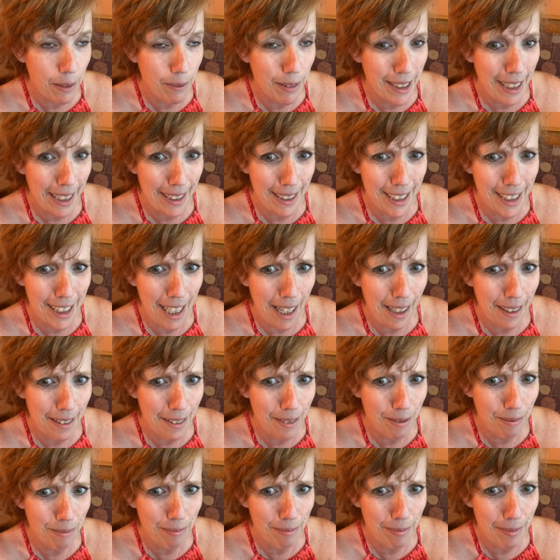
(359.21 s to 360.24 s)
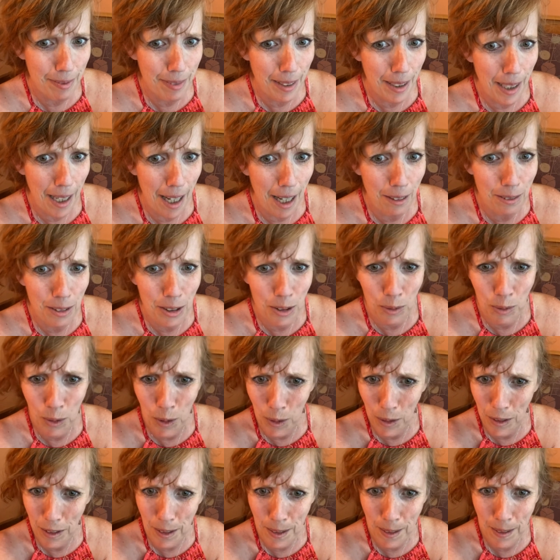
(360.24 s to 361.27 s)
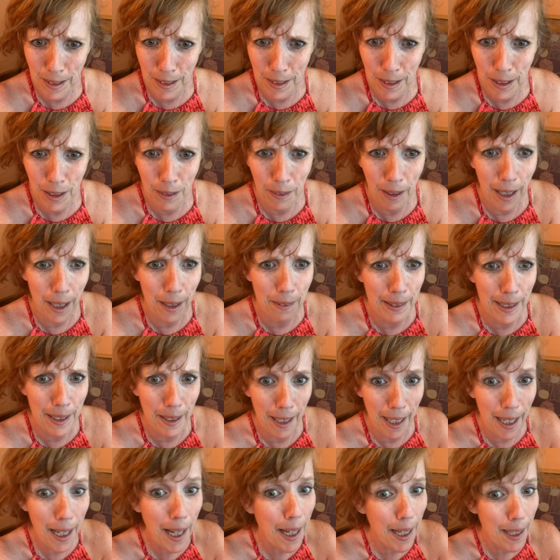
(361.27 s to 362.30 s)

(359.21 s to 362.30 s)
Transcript: it was like Chatham House rules. So, I mean, I